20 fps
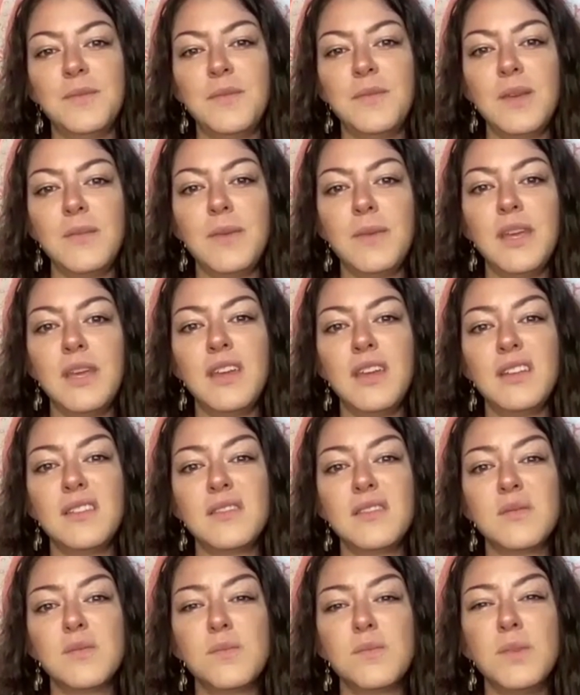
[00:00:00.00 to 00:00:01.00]
Maybe
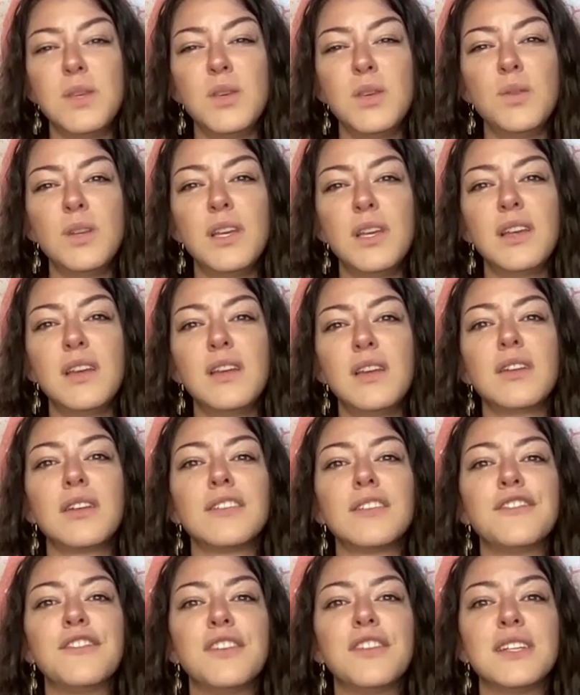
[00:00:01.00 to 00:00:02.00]
it's muted
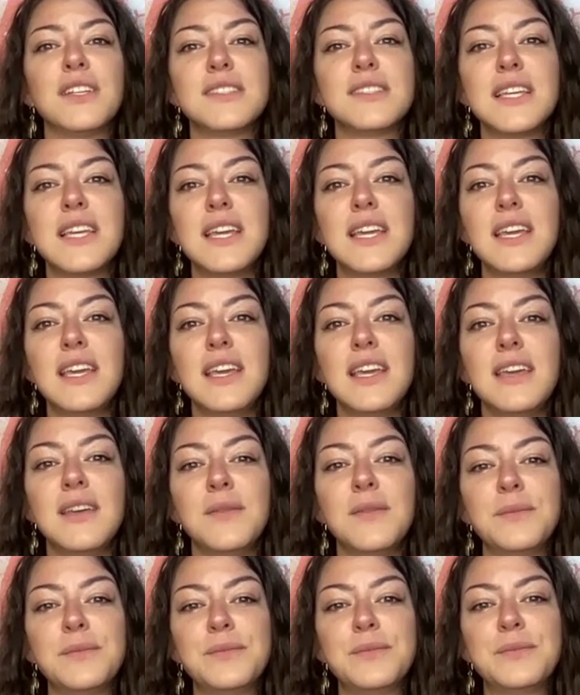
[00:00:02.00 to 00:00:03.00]
or fuzzy.